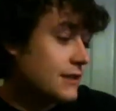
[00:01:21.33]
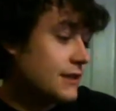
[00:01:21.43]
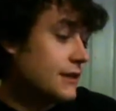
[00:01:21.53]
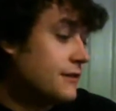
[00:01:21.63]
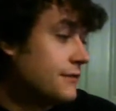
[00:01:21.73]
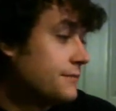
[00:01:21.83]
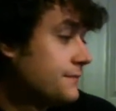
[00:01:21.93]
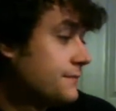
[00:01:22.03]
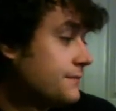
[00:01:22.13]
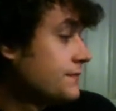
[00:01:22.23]
Uh, next
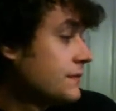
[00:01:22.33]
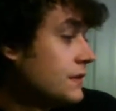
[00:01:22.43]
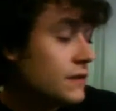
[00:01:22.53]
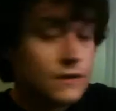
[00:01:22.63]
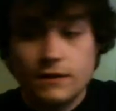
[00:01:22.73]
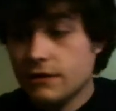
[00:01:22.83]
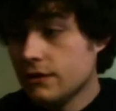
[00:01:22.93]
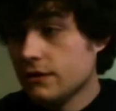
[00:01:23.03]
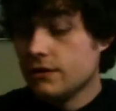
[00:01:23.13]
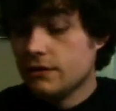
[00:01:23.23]
one,
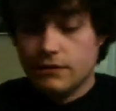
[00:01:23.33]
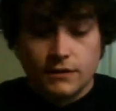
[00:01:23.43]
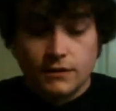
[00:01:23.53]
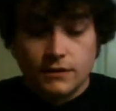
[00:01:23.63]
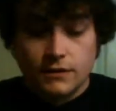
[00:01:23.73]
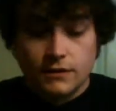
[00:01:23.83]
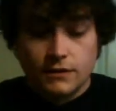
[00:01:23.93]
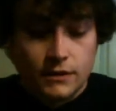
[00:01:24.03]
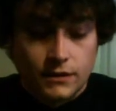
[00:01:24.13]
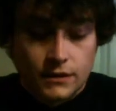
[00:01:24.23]
love me some
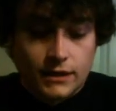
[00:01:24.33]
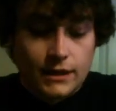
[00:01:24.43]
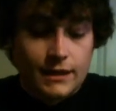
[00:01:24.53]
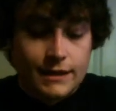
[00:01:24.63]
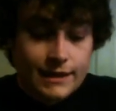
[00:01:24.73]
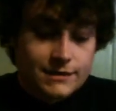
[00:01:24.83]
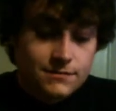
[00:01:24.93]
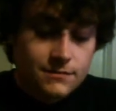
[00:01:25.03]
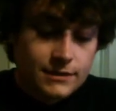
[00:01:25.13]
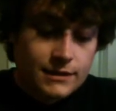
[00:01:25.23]
martial arts and
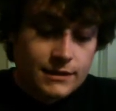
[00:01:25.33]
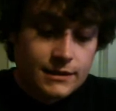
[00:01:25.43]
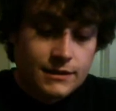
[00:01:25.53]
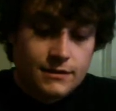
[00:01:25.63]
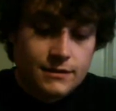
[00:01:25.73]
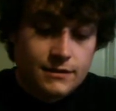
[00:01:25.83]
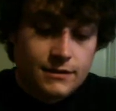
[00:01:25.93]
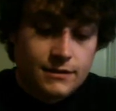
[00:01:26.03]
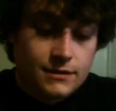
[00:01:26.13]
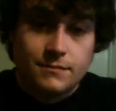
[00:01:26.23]
some samurai shit,
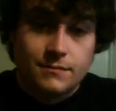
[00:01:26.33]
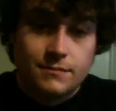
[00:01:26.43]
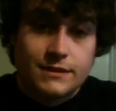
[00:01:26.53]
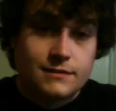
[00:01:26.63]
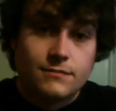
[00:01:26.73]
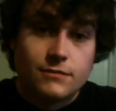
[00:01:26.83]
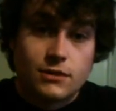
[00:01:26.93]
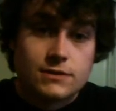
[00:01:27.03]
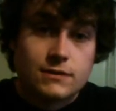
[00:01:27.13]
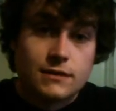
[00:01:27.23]

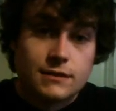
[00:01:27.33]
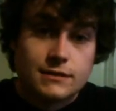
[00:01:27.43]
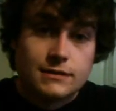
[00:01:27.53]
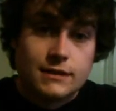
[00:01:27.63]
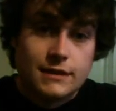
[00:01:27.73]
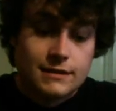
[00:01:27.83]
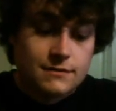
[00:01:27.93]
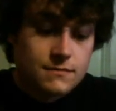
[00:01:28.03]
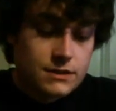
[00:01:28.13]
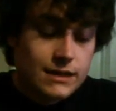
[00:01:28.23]
and I love me some
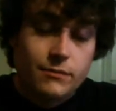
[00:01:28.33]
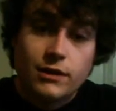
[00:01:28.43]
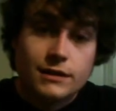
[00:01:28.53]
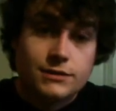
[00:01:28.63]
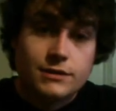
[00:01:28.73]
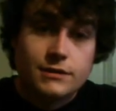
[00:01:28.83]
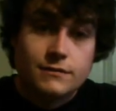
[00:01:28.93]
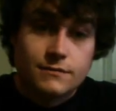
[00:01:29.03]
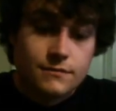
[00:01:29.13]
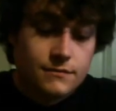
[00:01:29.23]
Takashi Miike.
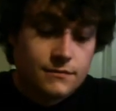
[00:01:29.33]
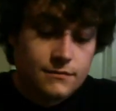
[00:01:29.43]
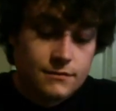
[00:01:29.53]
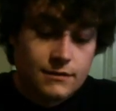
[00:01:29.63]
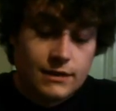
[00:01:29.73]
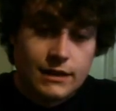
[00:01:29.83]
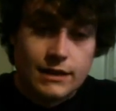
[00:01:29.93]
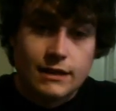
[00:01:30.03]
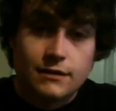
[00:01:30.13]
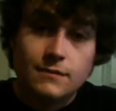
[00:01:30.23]
So
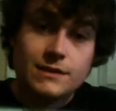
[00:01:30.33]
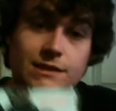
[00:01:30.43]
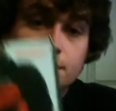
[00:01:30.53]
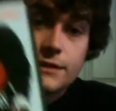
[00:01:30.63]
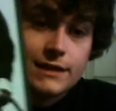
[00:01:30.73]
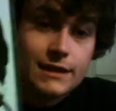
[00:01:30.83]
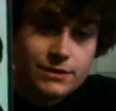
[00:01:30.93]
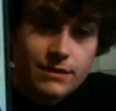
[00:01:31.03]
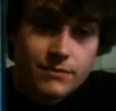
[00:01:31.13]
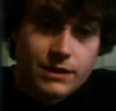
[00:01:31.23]
glad to finally
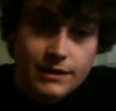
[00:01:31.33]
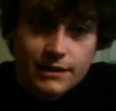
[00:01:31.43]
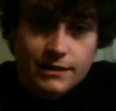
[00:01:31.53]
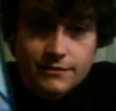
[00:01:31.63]
check this one out.